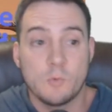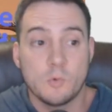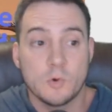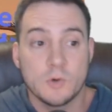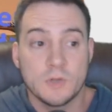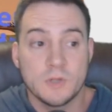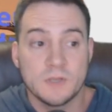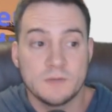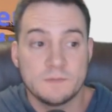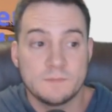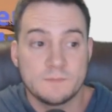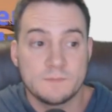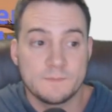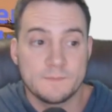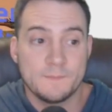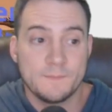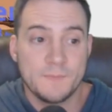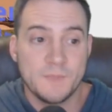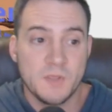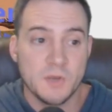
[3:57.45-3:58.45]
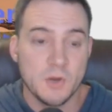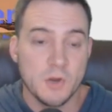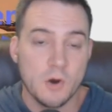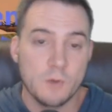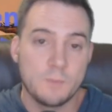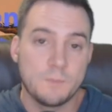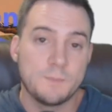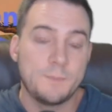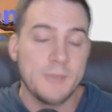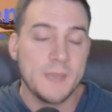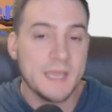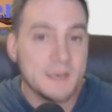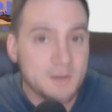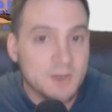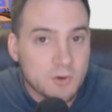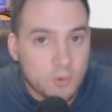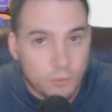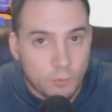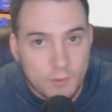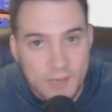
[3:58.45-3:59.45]
would, you know, in
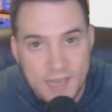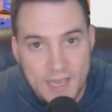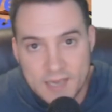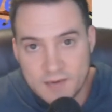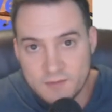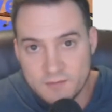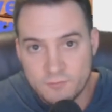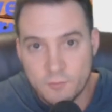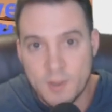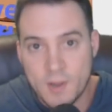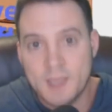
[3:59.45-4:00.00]
a creative